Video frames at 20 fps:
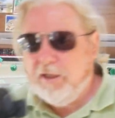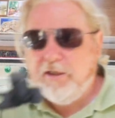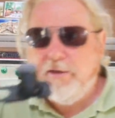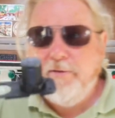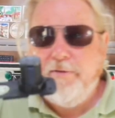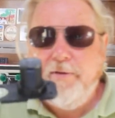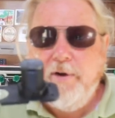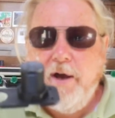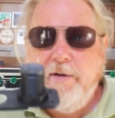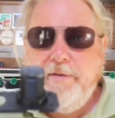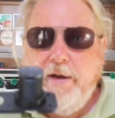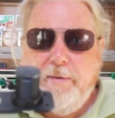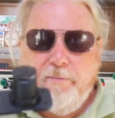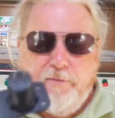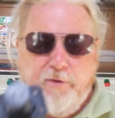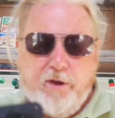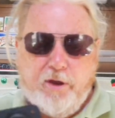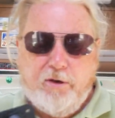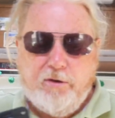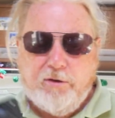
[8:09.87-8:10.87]
that's a 5 amp
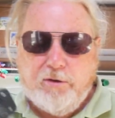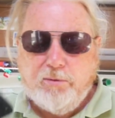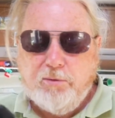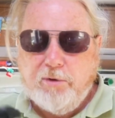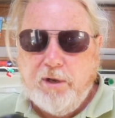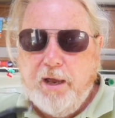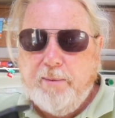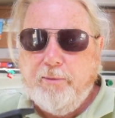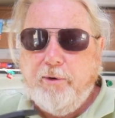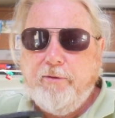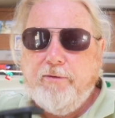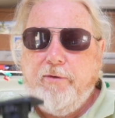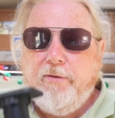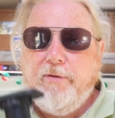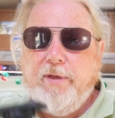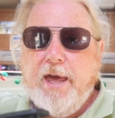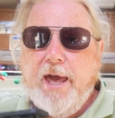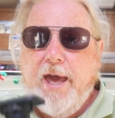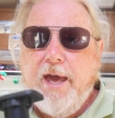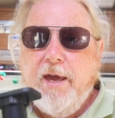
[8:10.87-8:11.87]
fuse will come off of
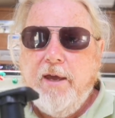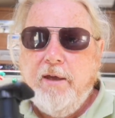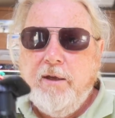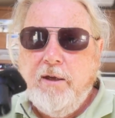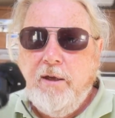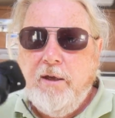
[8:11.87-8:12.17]
there